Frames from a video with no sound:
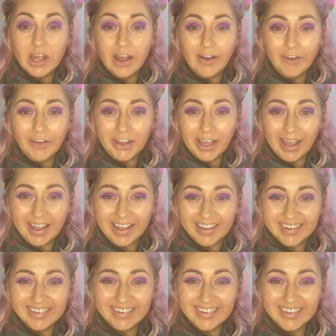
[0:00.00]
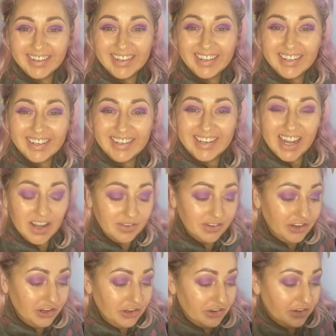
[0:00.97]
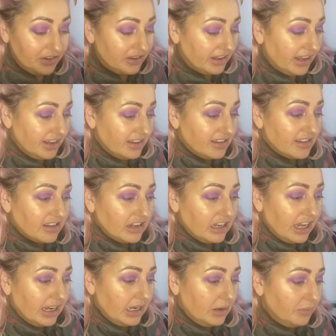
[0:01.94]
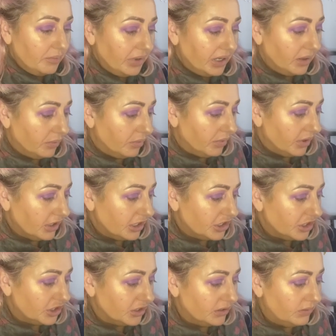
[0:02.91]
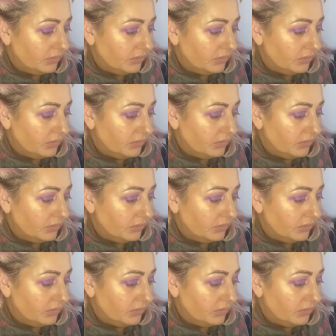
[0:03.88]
Okay, now I'm going to use a slightly bigger brush.